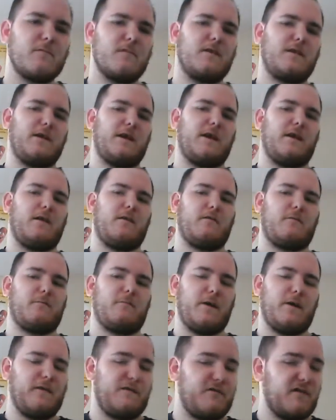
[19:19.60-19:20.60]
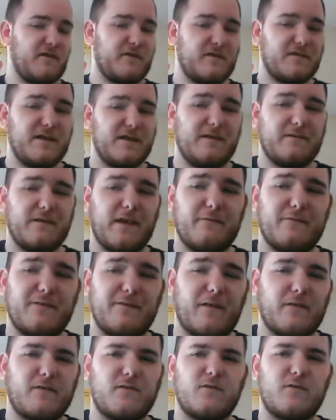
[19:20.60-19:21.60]
no, but 2015 definitely
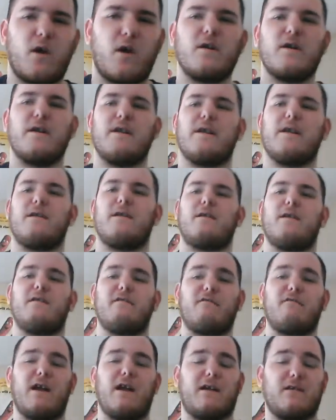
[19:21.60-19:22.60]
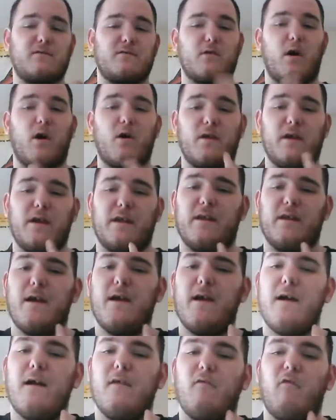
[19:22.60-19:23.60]
got started, it kind of like started,
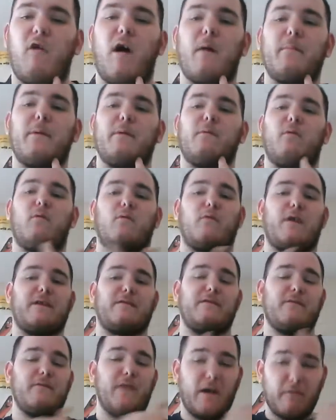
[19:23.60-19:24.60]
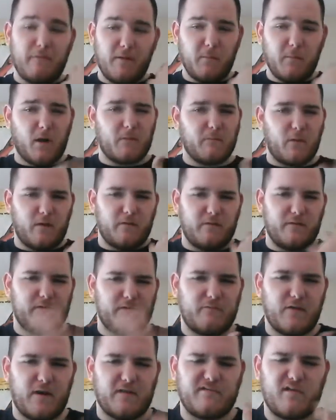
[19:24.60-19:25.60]
a lot of people went, I think Martin
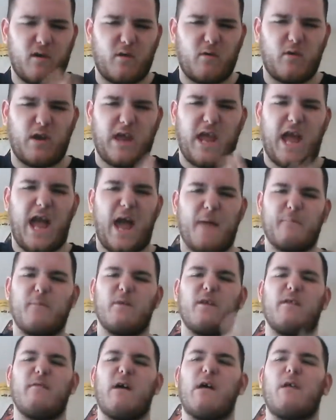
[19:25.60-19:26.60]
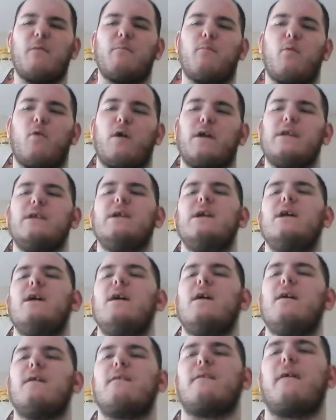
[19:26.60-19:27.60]
said the show already happened at that point.
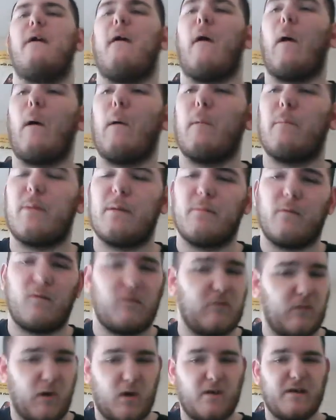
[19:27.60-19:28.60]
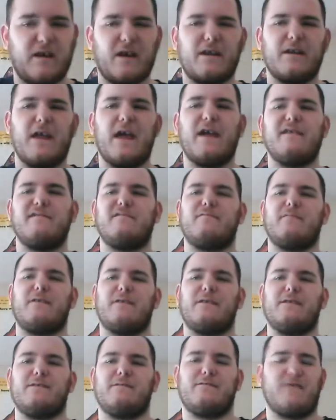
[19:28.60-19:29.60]
Go, people were already on edge, and then
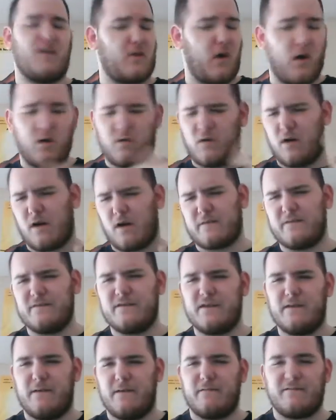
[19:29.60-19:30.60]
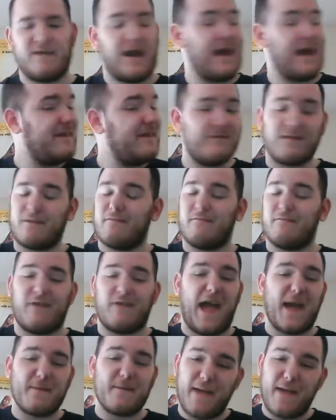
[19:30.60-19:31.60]
they're all walking to you, which I didn't think was
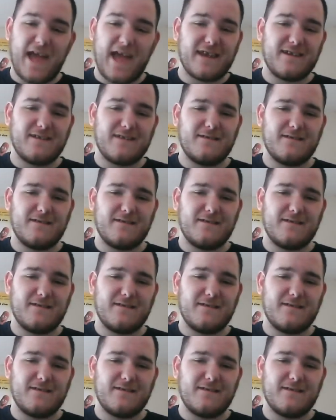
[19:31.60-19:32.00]
that bad.